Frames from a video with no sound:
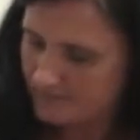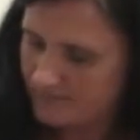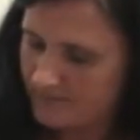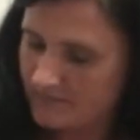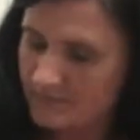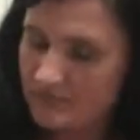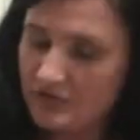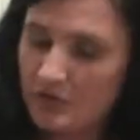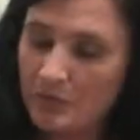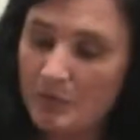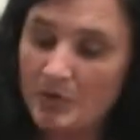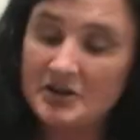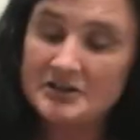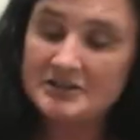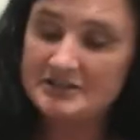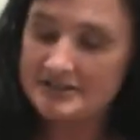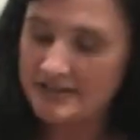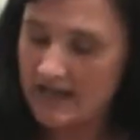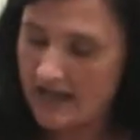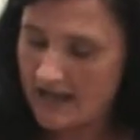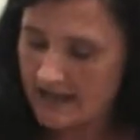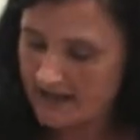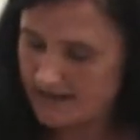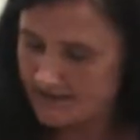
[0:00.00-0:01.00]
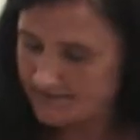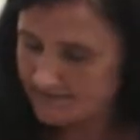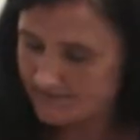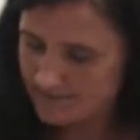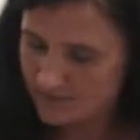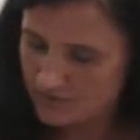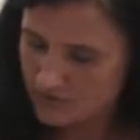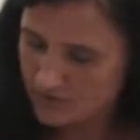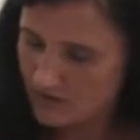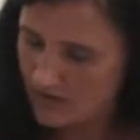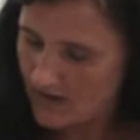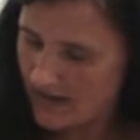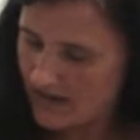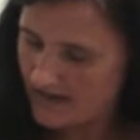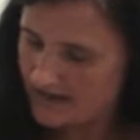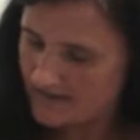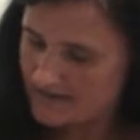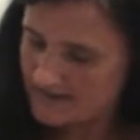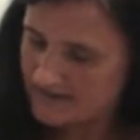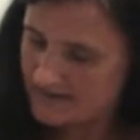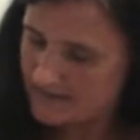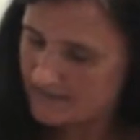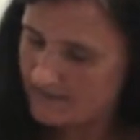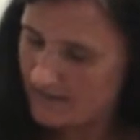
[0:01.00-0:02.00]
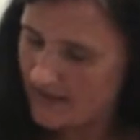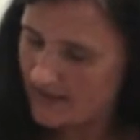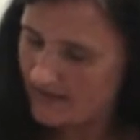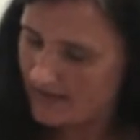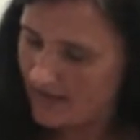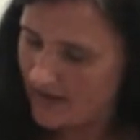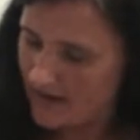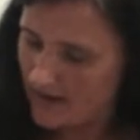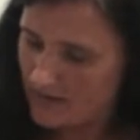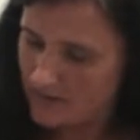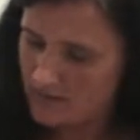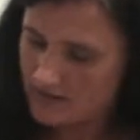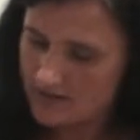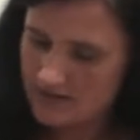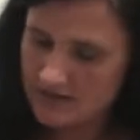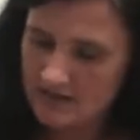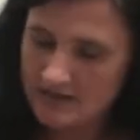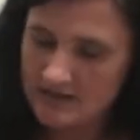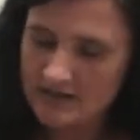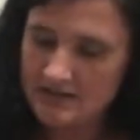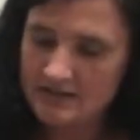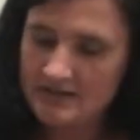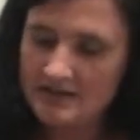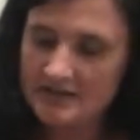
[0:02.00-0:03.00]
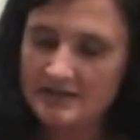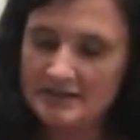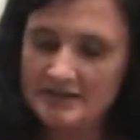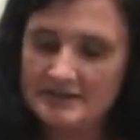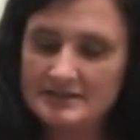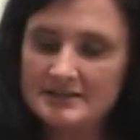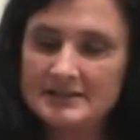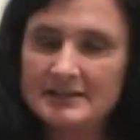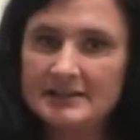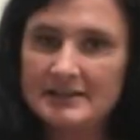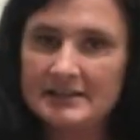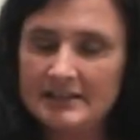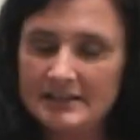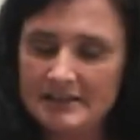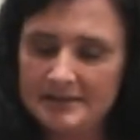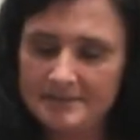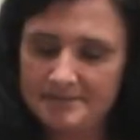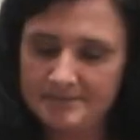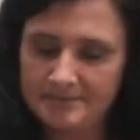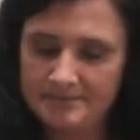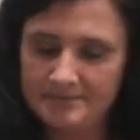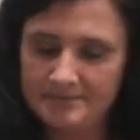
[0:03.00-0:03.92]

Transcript: It's the word done. So I can spell out D-O-N-E.